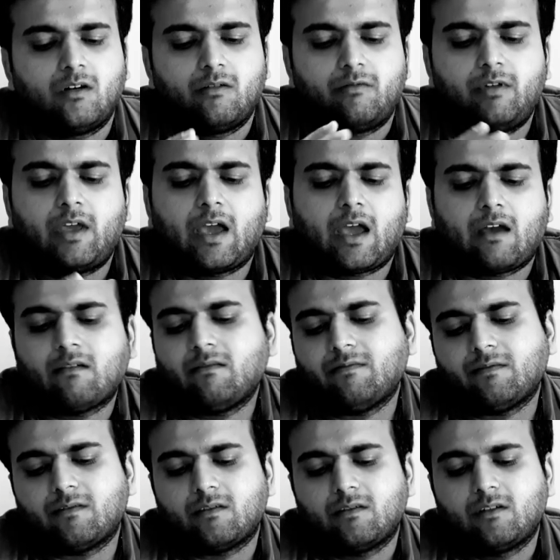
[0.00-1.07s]
we
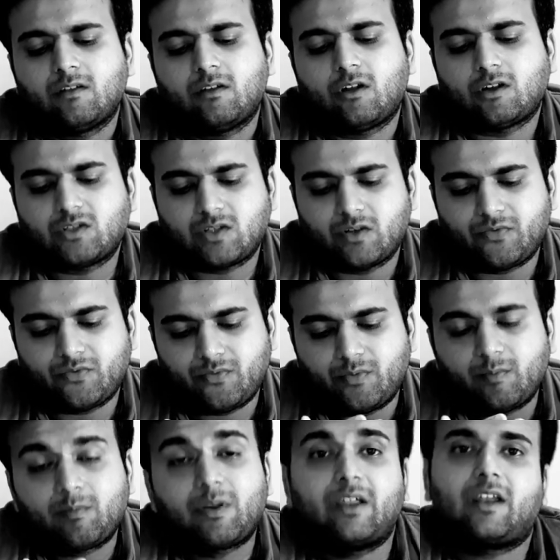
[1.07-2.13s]
have lots of
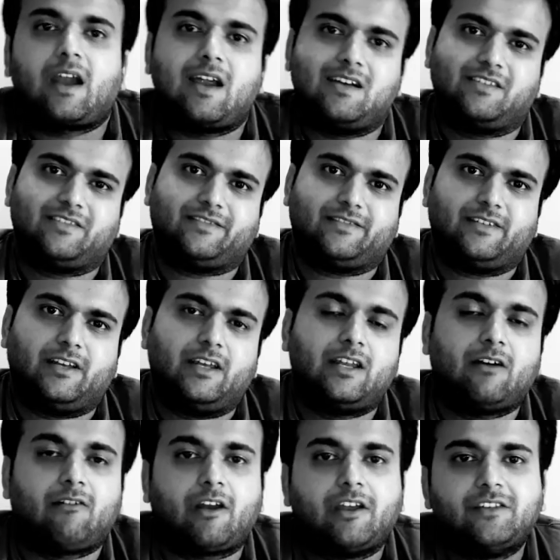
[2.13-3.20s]
playwrights in
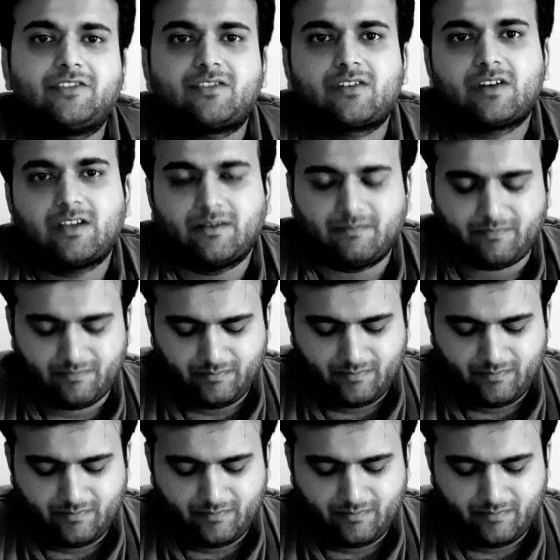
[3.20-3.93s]
our history,